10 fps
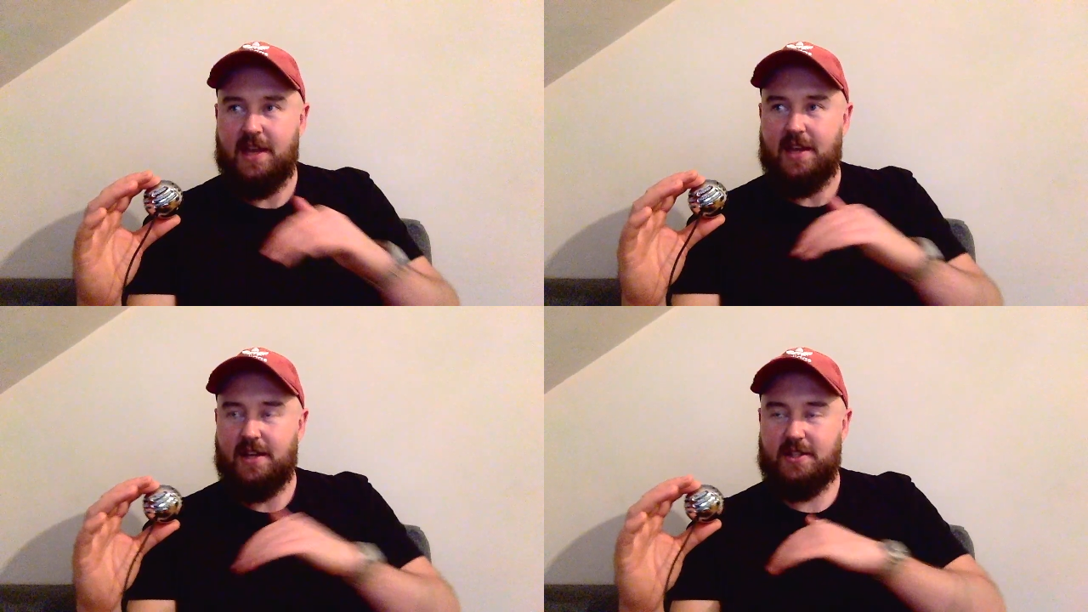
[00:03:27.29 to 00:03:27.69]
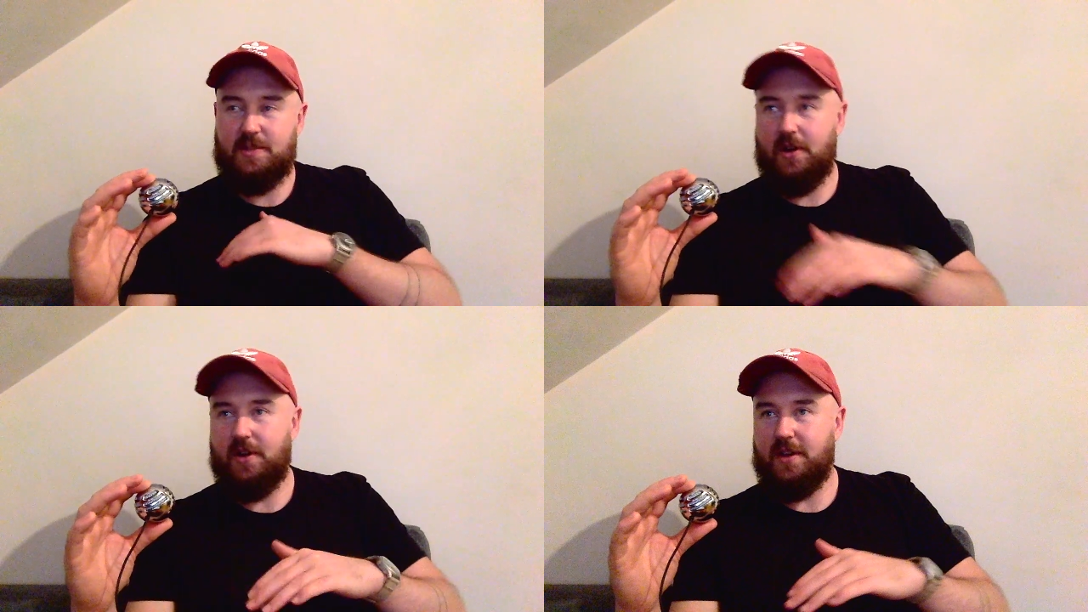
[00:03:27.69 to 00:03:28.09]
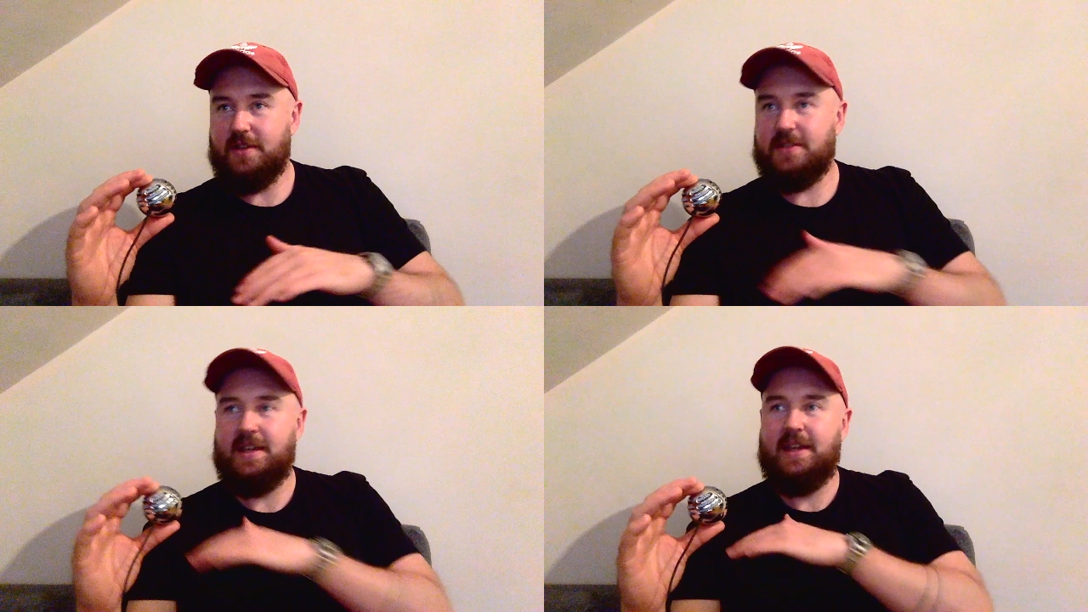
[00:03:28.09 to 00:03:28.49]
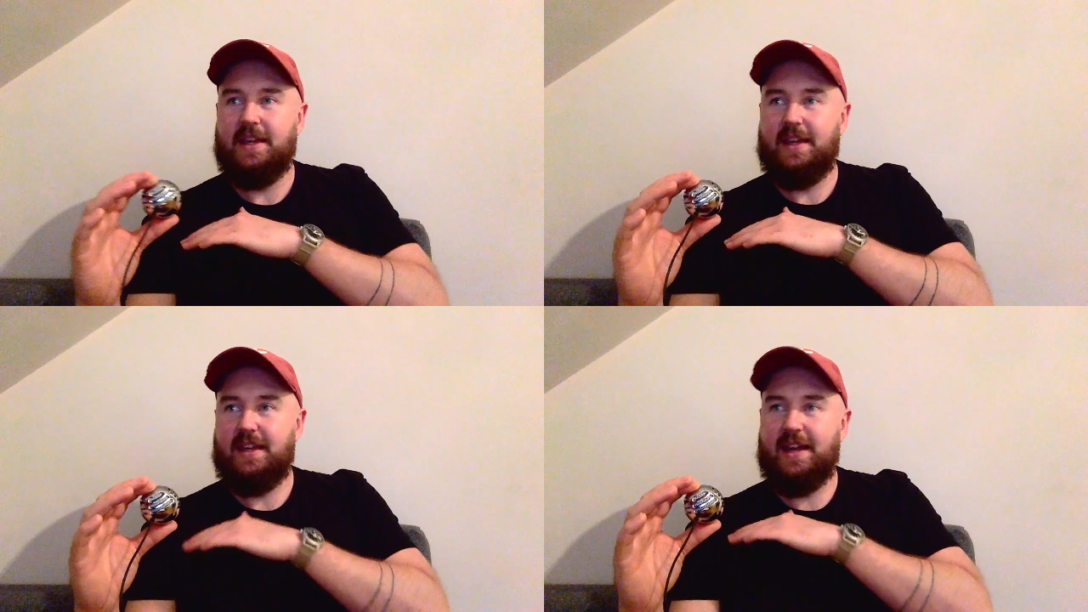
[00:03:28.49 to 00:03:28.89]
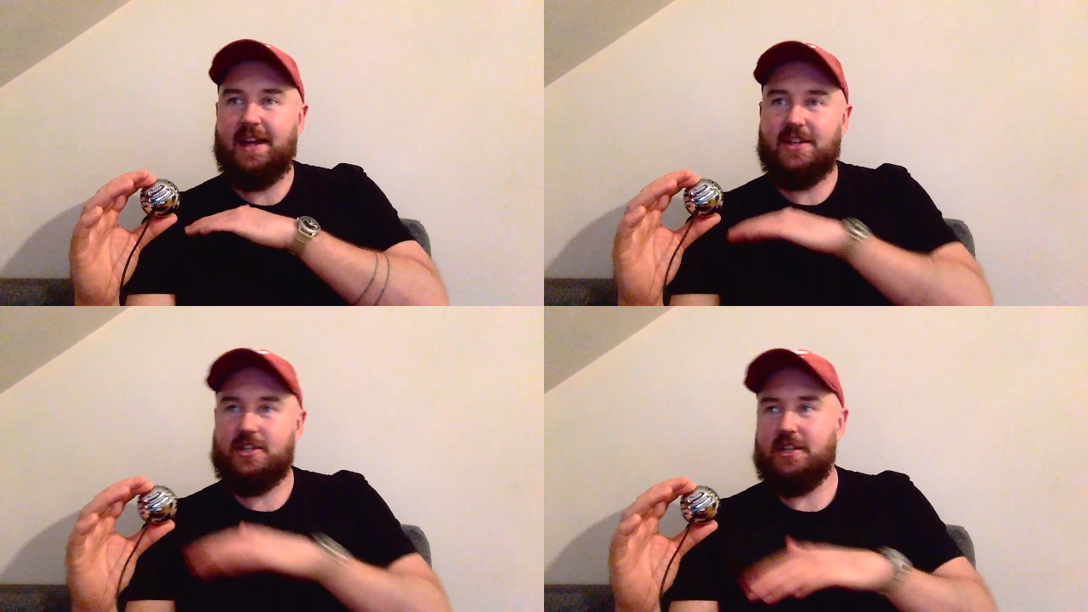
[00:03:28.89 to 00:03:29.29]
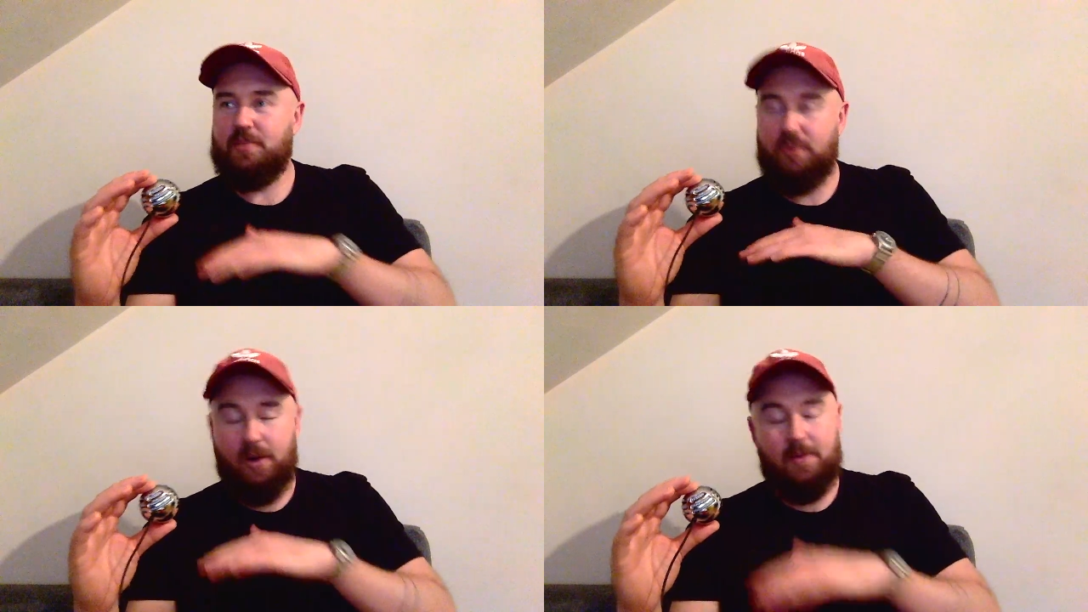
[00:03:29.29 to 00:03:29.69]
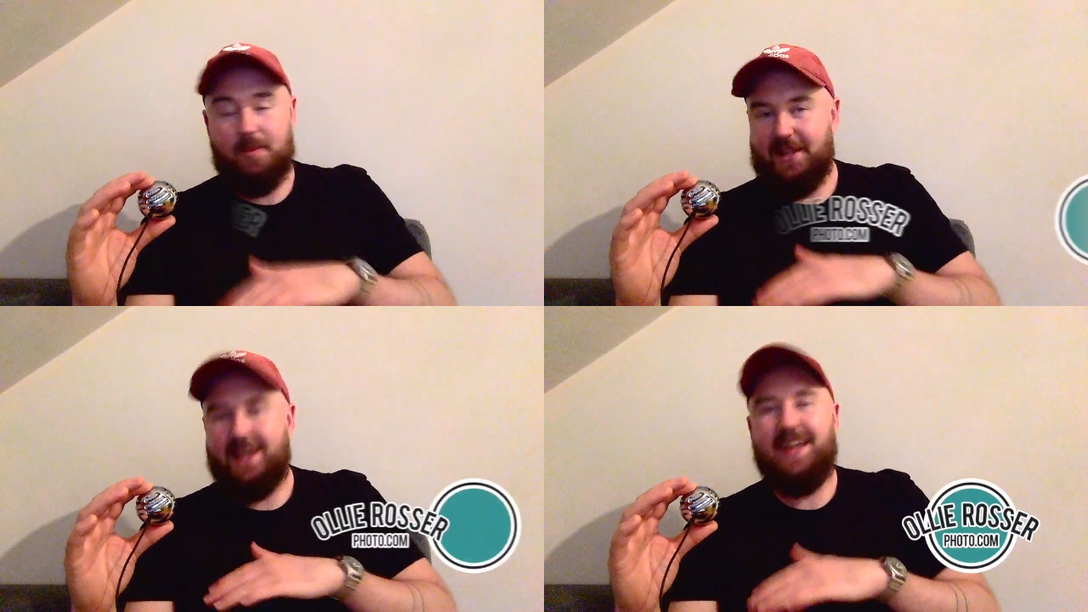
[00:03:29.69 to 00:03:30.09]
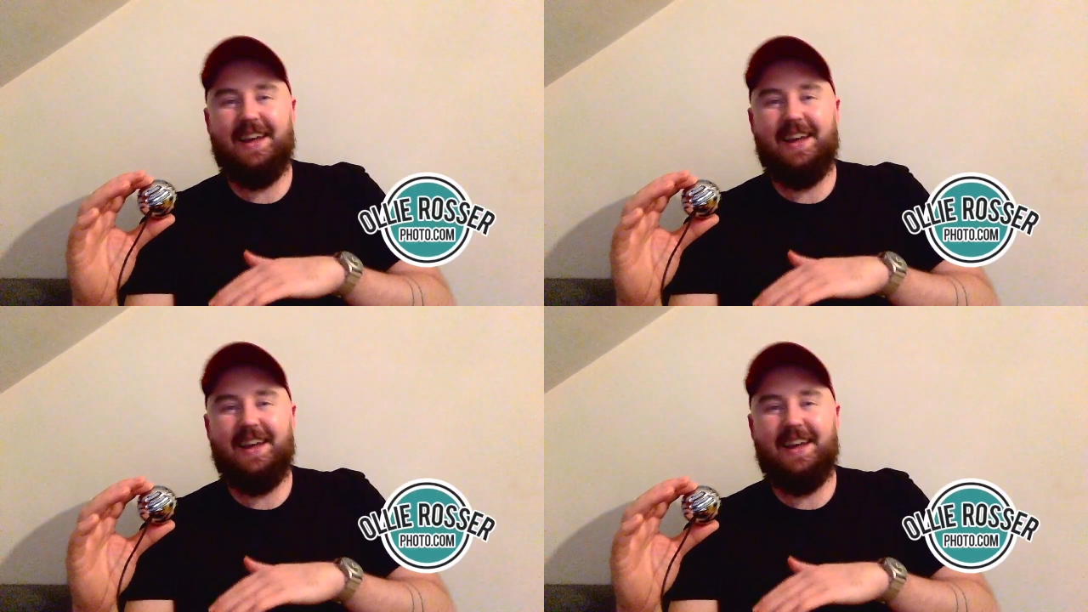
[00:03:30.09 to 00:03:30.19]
And to be honest, it actually probably,